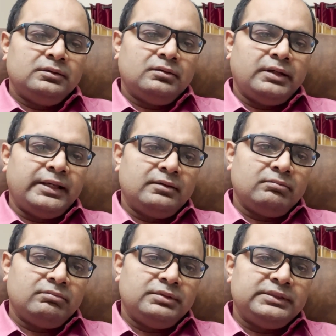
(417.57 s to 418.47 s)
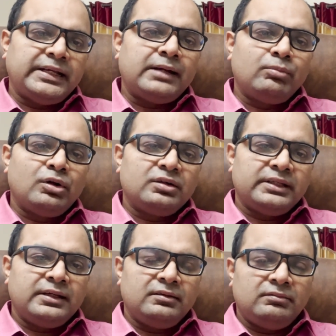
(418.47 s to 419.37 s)
like chatbots
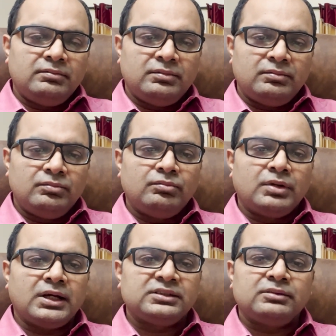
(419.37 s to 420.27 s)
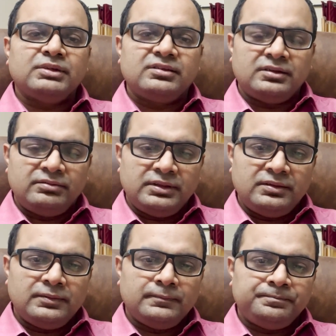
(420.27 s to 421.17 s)
and customer service.